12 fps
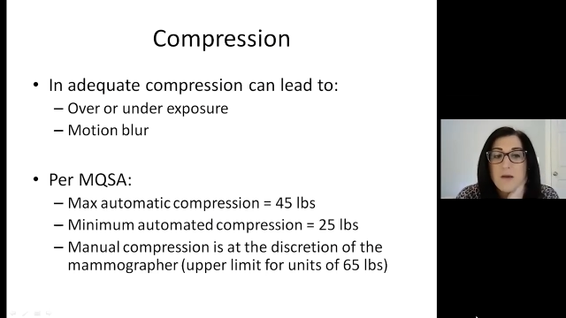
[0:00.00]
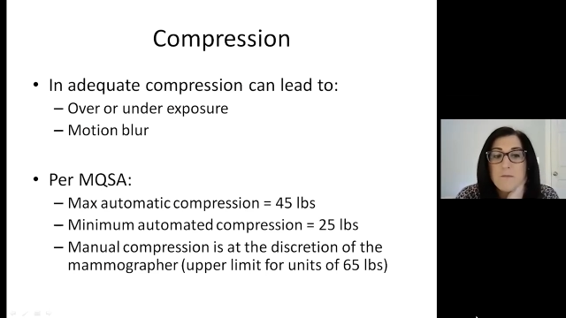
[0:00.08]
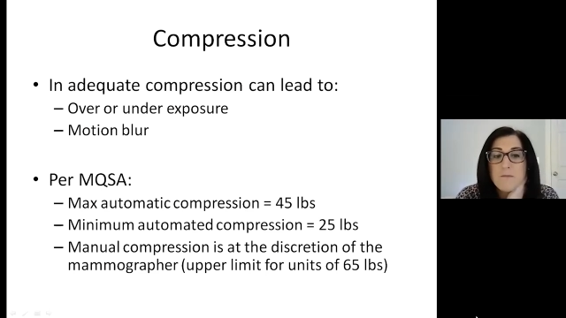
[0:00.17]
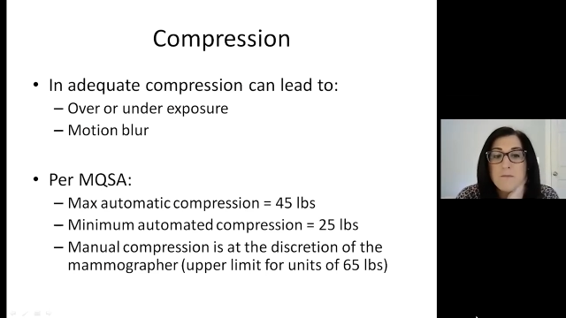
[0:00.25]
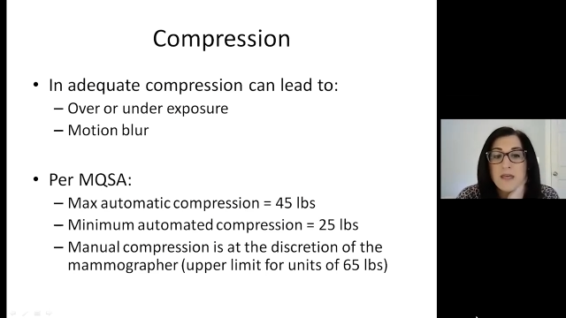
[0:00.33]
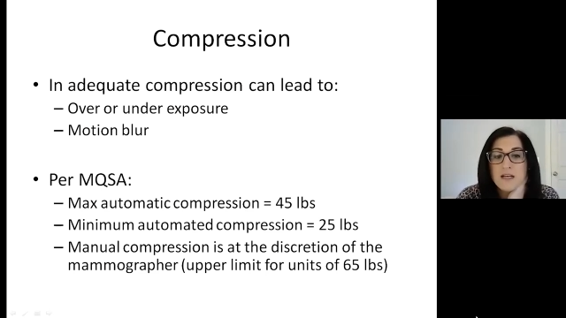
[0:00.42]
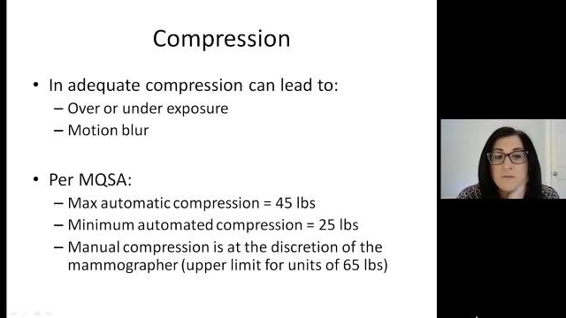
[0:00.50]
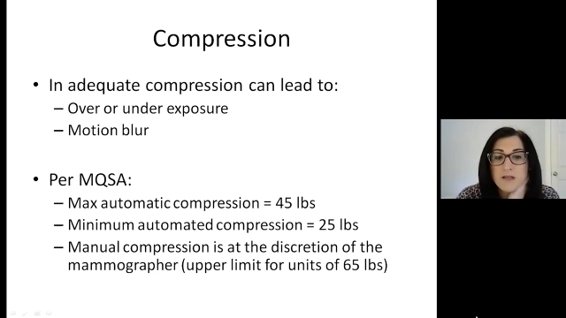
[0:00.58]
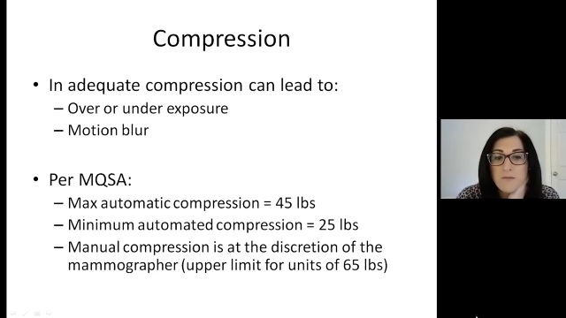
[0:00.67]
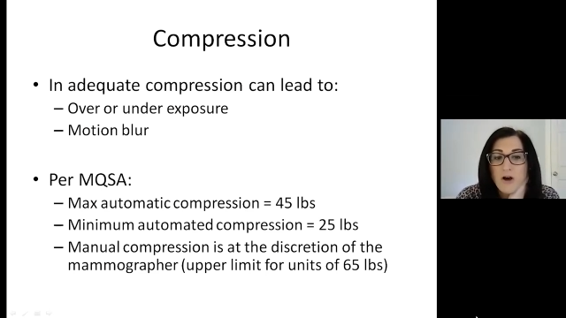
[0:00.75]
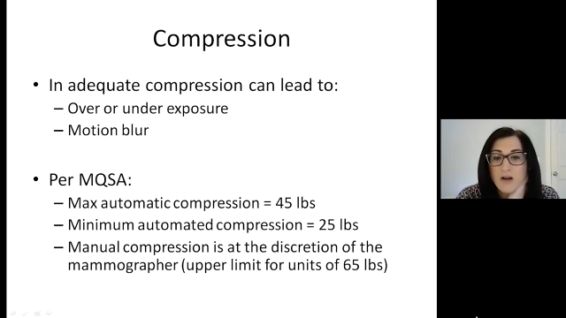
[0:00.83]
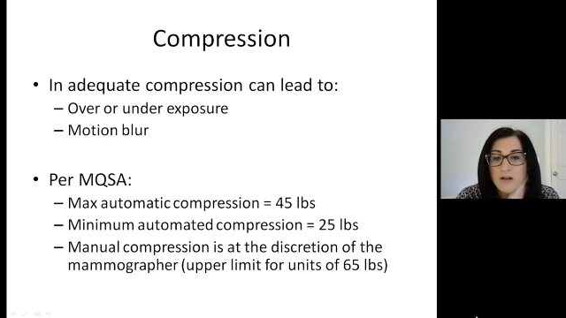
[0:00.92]

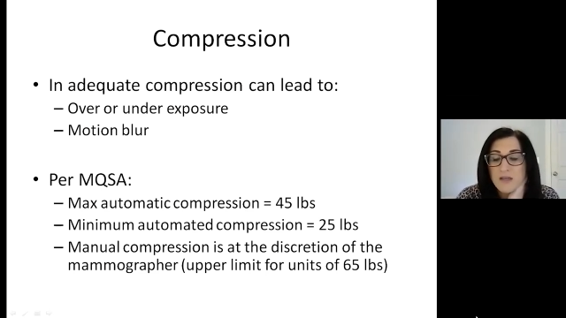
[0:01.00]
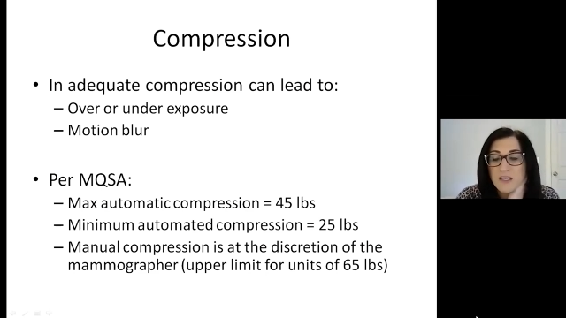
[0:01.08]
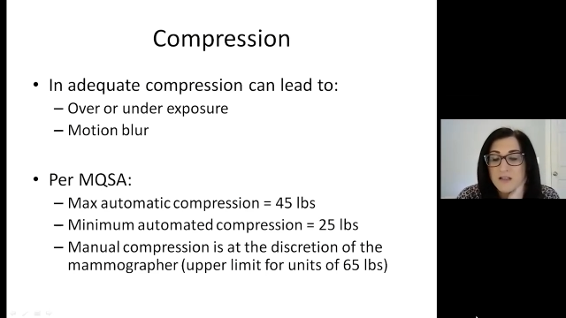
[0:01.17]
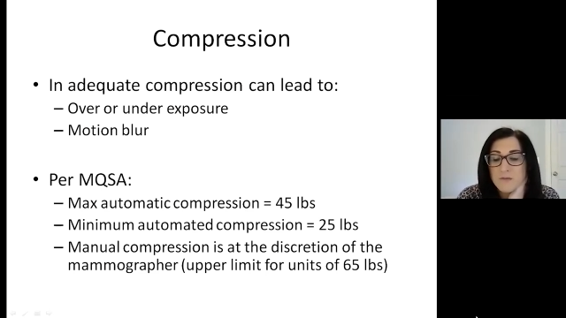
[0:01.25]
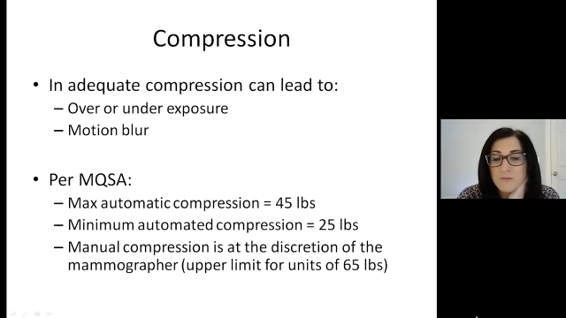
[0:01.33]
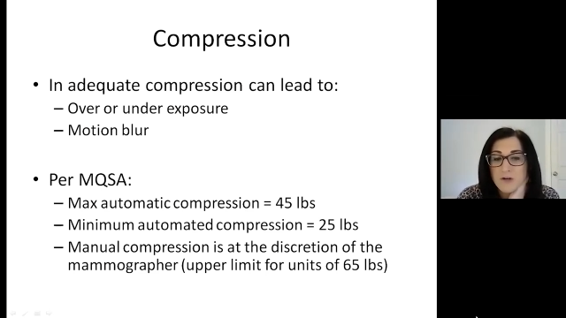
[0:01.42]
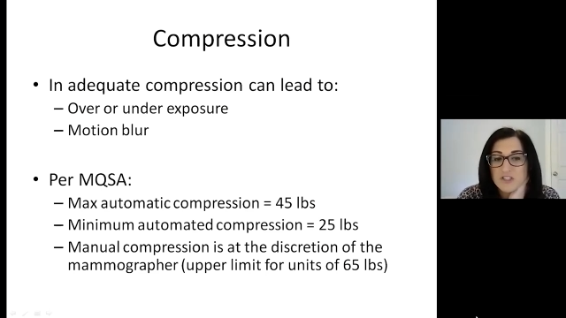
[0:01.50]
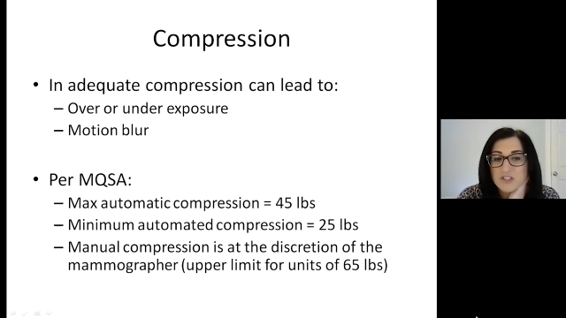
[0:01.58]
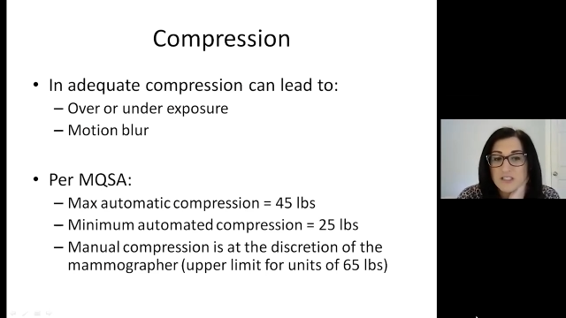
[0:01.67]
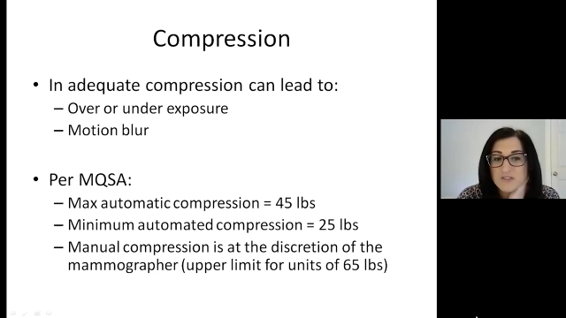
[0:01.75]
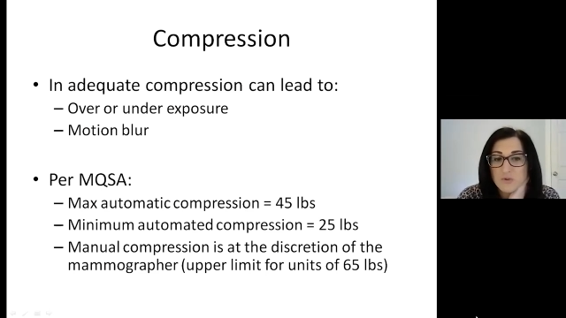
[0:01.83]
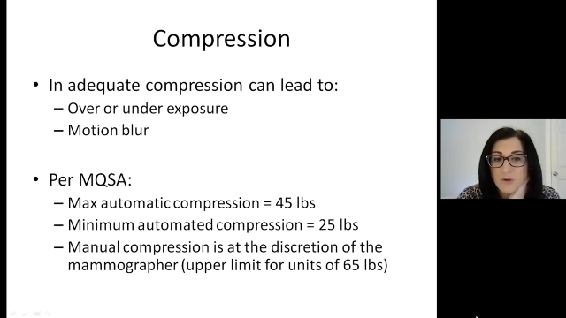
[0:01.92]
Minimum automated compression
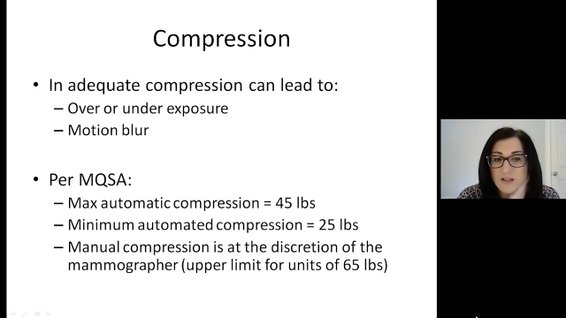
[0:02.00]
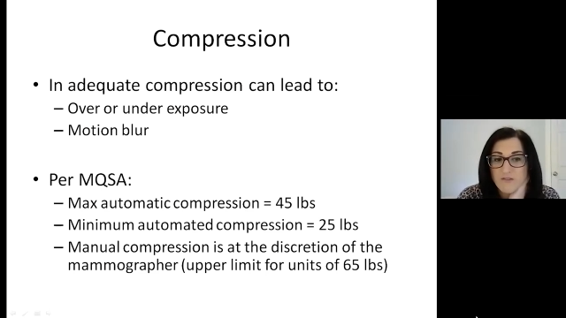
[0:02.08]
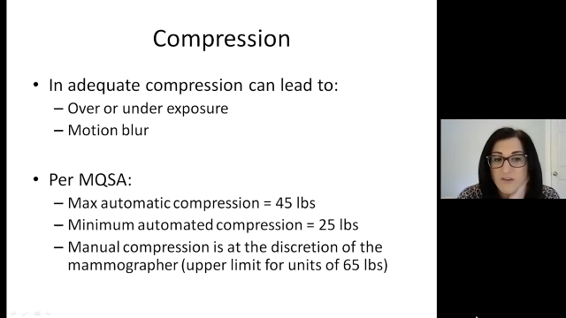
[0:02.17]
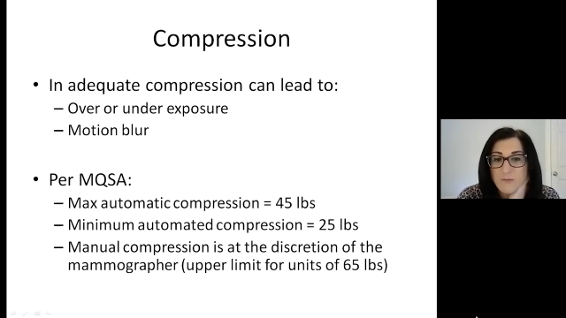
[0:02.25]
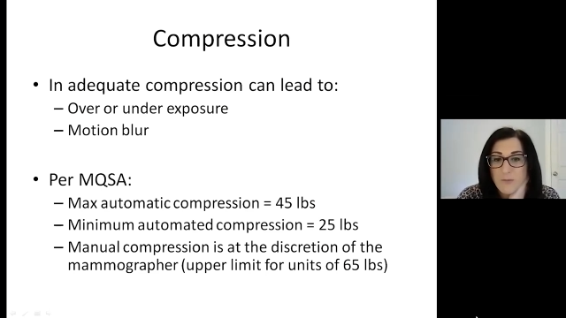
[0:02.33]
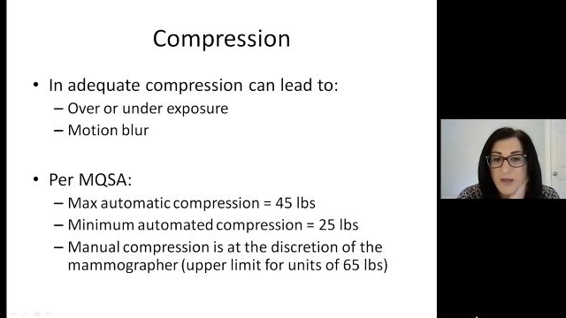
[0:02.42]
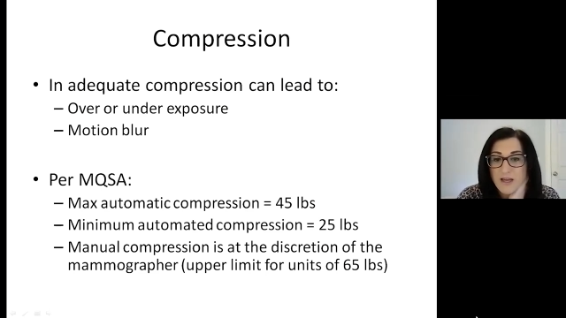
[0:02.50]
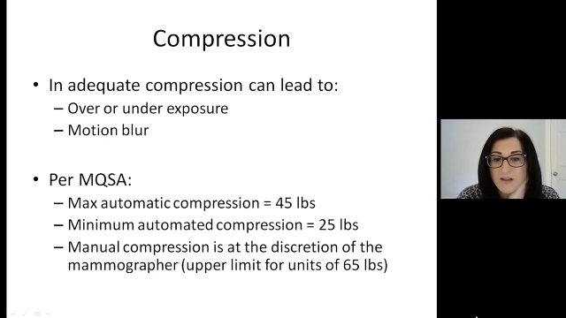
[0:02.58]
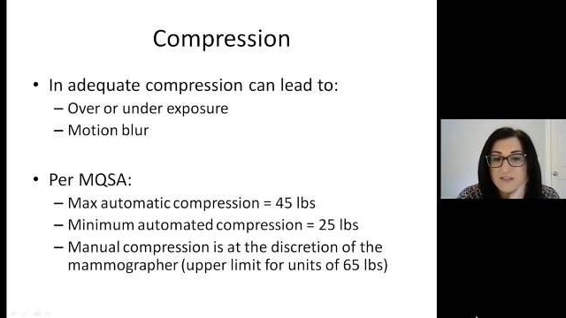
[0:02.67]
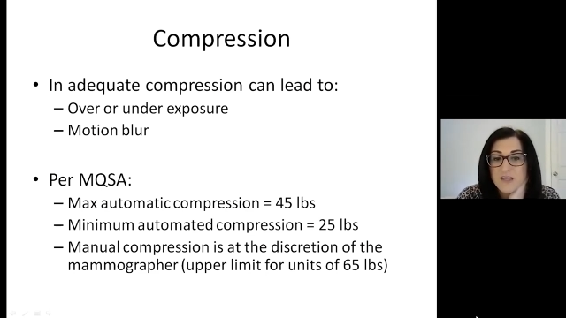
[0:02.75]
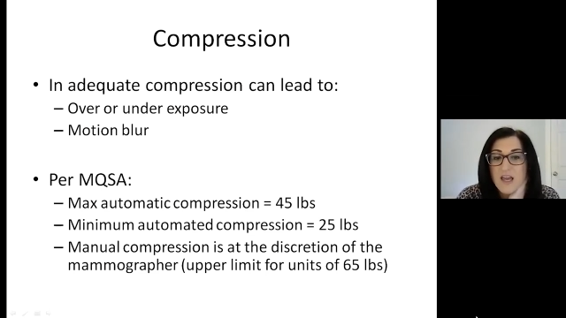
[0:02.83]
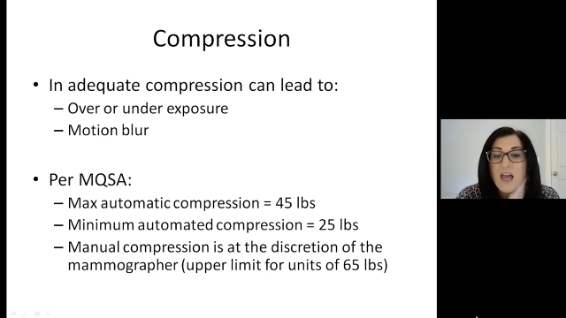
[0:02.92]
is 25 pounds